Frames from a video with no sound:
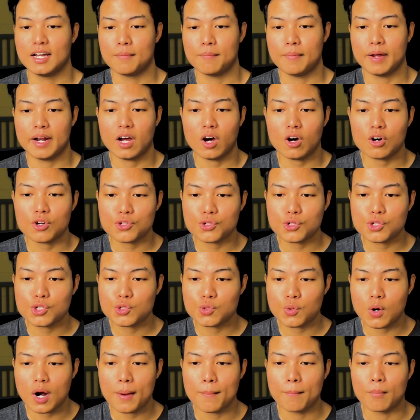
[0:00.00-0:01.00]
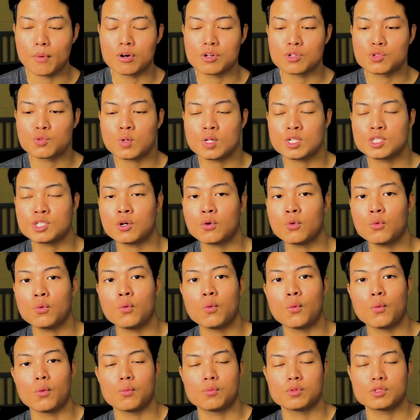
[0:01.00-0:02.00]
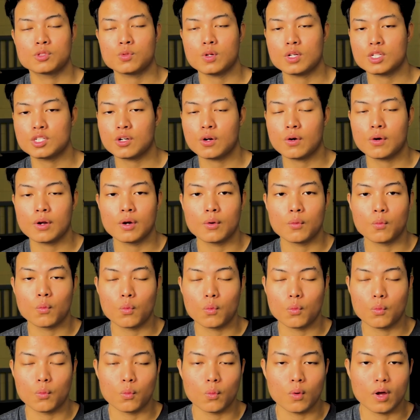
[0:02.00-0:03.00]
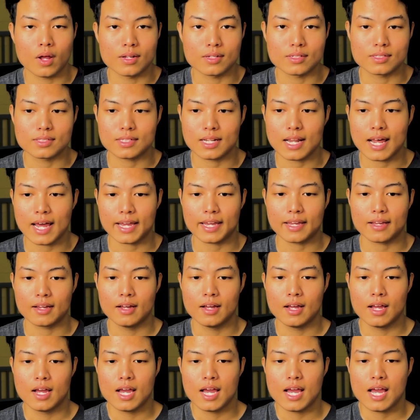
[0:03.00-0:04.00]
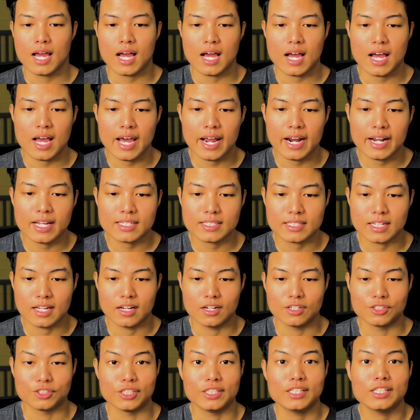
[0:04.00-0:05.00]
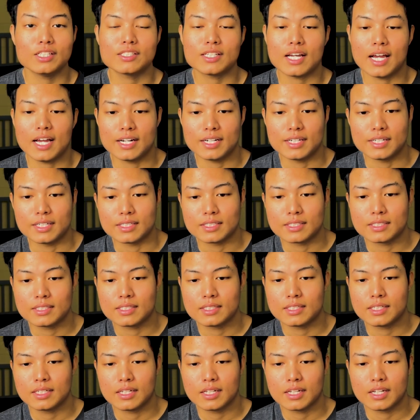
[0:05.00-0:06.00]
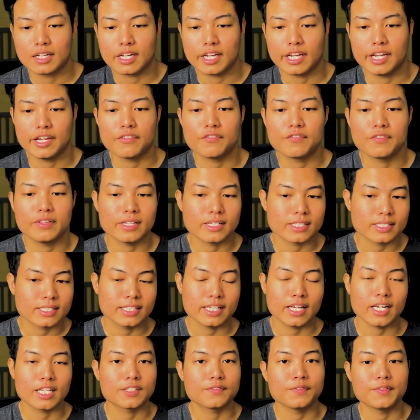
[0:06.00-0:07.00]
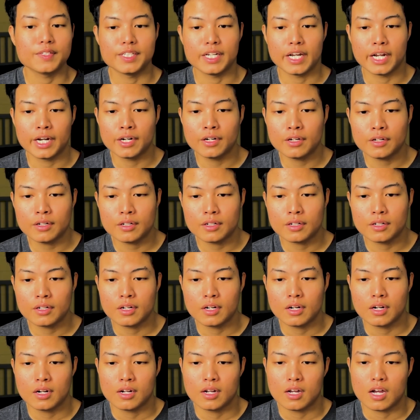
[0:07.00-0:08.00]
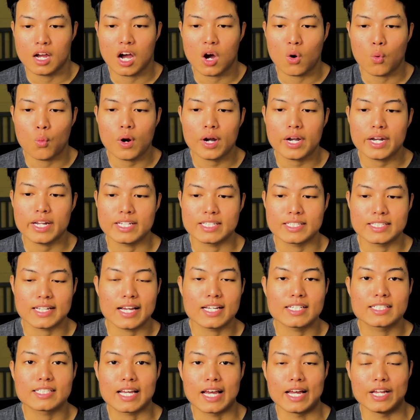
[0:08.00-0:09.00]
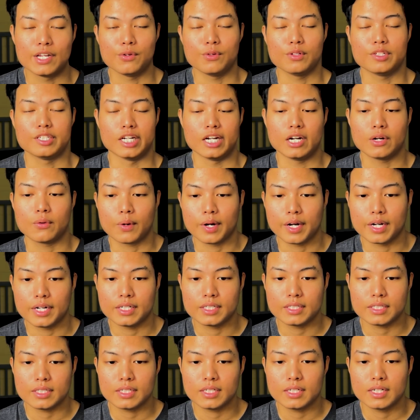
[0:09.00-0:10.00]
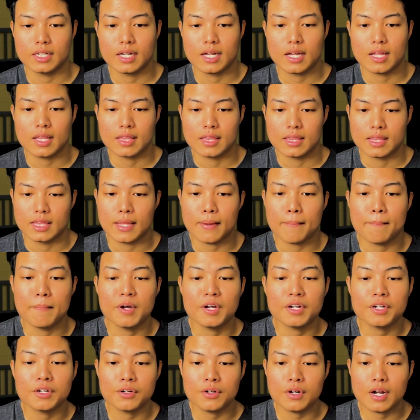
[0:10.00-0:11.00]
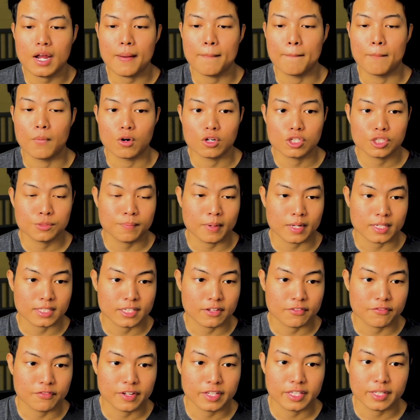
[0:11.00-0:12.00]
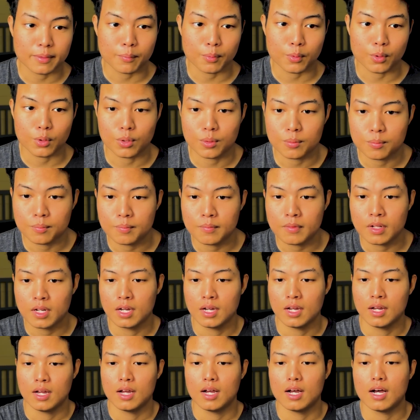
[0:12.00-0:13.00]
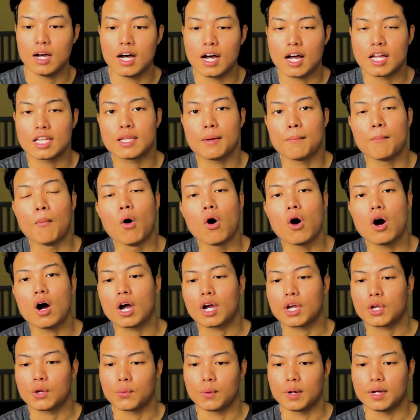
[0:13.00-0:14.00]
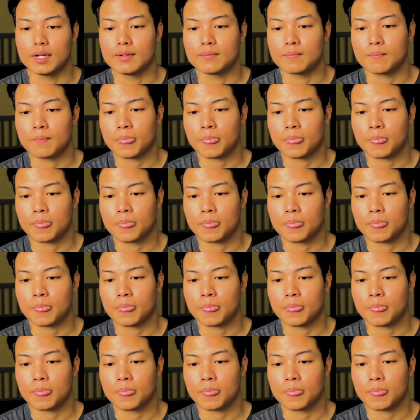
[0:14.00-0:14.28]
but also try more structural ones like as a data scientist, give the CSV data, what insights can you generate? The better and more specific the prompt, the more accurate